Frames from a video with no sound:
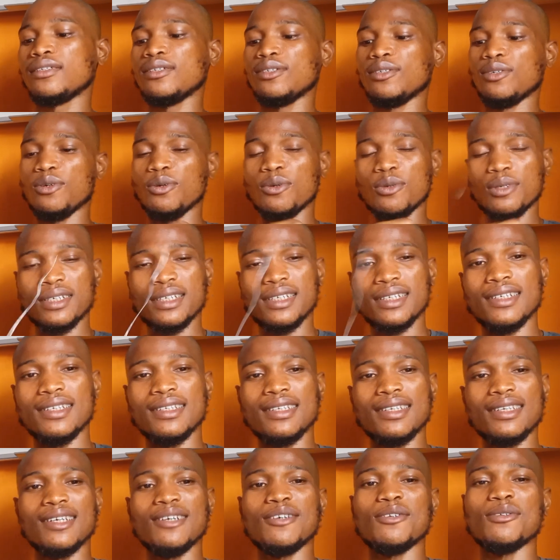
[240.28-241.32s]
Okay,
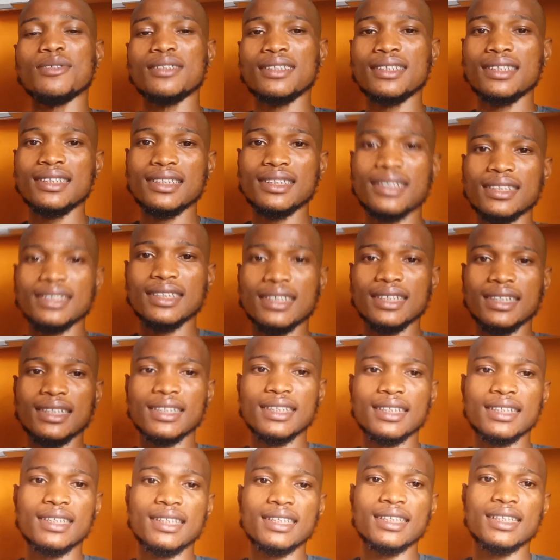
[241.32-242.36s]
now this is a
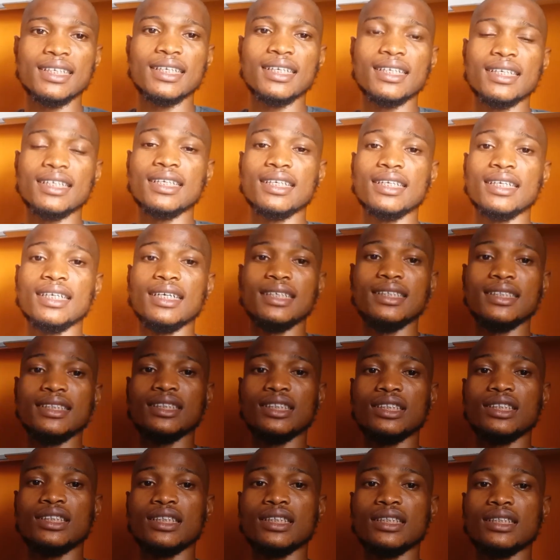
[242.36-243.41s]
an
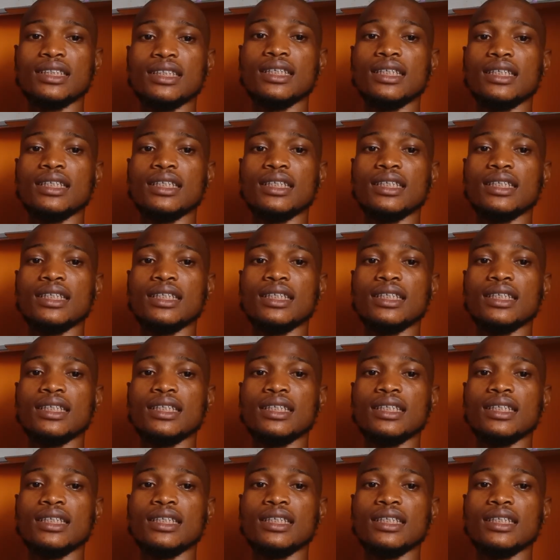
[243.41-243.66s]
interesting